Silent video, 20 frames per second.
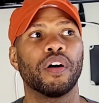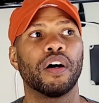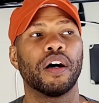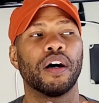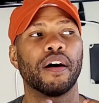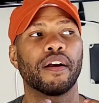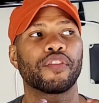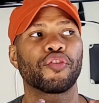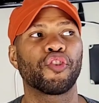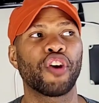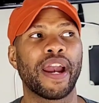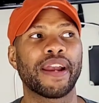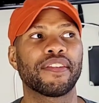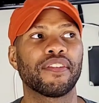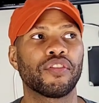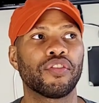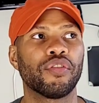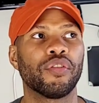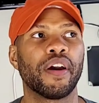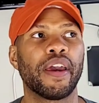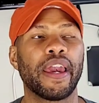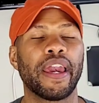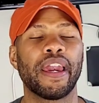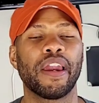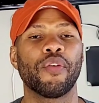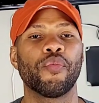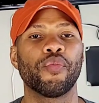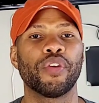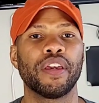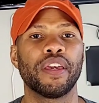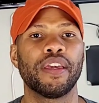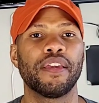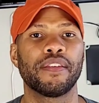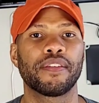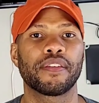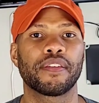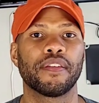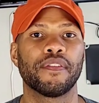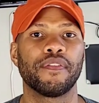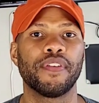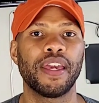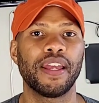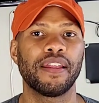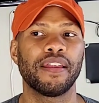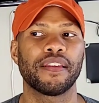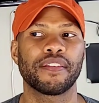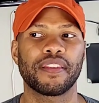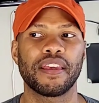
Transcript: attraction to an Aries Venus,